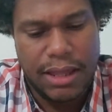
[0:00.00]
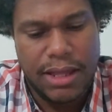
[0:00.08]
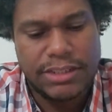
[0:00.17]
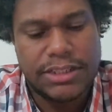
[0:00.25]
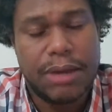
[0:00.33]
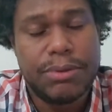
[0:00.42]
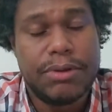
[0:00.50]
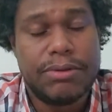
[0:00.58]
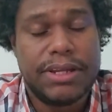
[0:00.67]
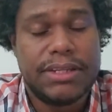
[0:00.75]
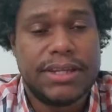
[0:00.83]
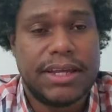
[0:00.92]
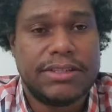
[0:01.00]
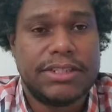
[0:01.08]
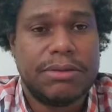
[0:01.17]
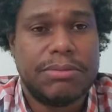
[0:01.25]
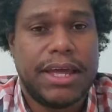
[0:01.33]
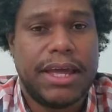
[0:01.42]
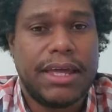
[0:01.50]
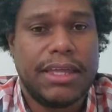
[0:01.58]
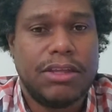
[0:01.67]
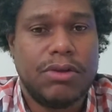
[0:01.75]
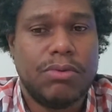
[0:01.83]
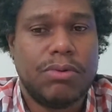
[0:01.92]
Samuel then tells him that
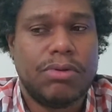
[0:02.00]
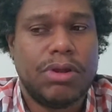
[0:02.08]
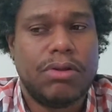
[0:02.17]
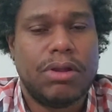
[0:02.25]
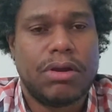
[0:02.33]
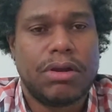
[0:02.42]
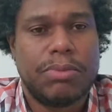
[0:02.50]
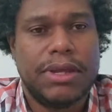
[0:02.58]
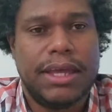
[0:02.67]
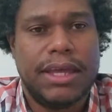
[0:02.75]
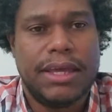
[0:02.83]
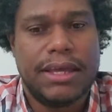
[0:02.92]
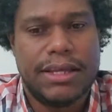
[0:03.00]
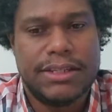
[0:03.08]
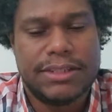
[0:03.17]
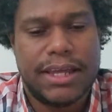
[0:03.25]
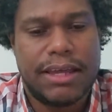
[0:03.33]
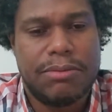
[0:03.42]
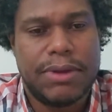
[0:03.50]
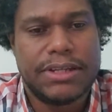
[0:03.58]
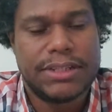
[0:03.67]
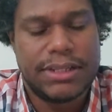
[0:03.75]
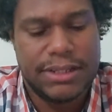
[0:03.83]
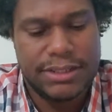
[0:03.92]
you will no longer be king. He's like
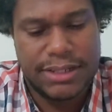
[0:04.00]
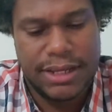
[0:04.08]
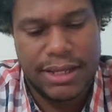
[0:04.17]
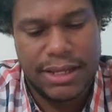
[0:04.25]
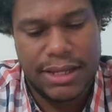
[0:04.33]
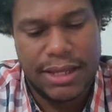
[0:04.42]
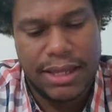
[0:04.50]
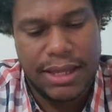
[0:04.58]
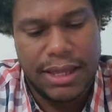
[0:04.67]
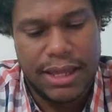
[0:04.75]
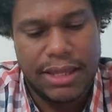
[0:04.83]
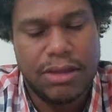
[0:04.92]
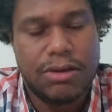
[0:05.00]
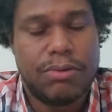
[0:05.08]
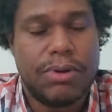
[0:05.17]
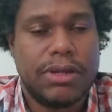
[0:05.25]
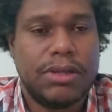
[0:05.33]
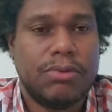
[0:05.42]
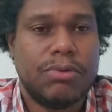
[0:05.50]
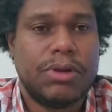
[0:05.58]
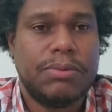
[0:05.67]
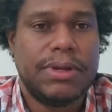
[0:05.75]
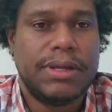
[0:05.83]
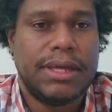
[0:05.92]
basically saying, "Hey, you know what? You would
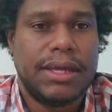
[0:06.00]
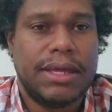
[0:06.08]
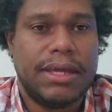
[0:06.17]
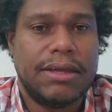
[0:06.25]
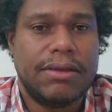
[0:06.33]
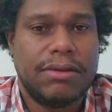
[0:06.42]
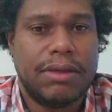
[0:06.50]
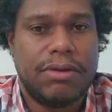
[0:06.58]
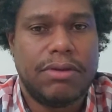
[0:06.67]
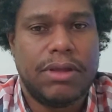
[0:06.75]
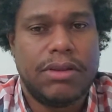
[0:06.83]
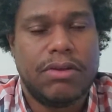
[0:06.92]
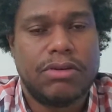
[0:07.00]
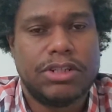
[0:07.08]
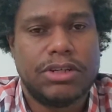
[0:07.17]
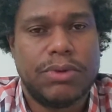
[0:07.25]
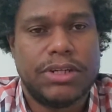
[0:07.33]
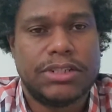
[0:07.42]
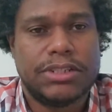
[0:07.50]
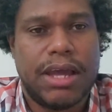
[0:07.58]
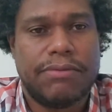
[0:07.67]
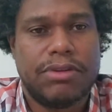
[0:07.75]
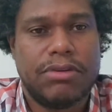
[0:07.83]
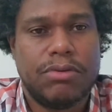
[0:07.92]
have been king in your generations
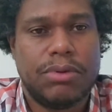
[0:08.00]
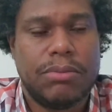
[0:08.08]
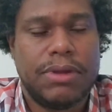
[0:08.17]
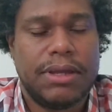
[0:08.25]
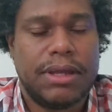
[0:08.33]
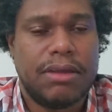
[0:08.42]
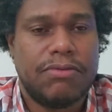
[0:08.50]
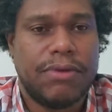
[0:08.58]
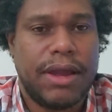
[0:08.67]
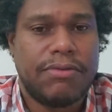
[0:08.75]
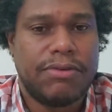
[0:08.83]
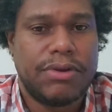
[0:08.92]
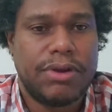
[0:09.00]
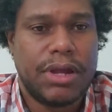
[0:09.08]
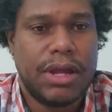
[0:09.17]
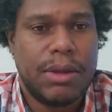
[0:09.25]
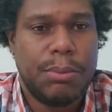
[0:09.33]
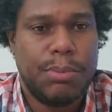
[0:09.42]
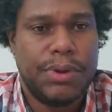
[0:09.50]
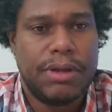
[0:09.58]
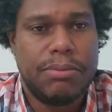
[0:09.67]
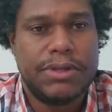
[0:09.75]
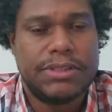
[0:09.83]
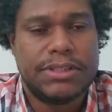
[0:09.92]
after you would have been king forever,
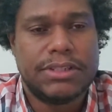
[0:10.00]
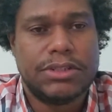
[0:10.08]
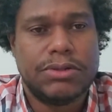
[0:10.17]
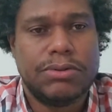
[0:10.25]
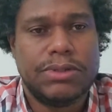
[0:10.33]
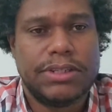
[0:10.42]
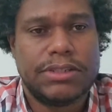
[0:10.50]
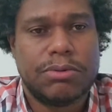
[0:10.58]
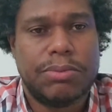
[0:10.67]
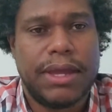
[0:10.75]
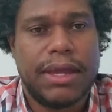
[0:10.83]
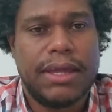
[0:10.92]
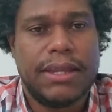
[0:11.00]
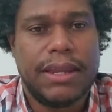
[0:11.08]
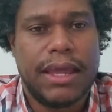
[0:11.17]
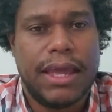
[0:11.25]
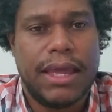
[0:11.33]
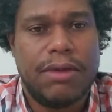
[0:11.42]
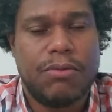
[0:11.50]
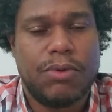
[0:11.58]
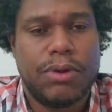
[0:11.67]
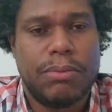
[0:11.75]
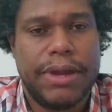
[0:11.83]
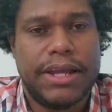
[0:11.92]
but since you disobeyed and
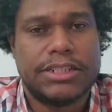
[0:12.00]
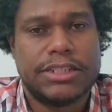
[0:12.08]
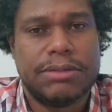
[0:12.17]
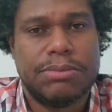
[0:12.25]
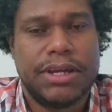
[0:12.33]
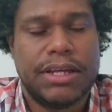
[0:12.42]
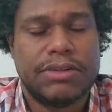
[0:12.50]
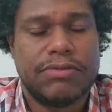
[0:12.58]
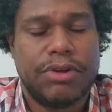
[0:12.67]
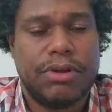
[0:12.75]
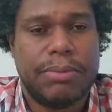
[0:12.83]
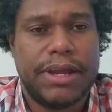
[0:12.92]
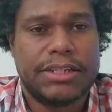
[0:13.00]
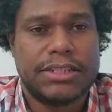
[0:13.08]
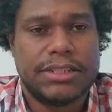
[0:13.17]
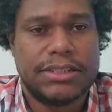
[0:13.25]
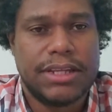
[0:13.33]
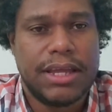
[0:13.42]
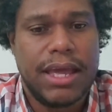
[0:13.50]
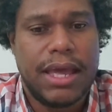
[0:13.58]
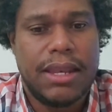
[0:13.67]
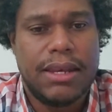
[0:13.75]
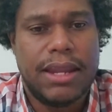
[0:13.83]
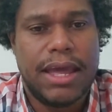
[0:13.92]
were impatient because of your impatience,
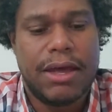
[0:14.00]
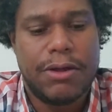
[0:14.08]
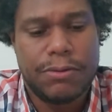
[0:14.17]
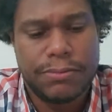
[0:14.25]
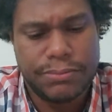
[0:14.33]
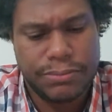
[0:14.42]
now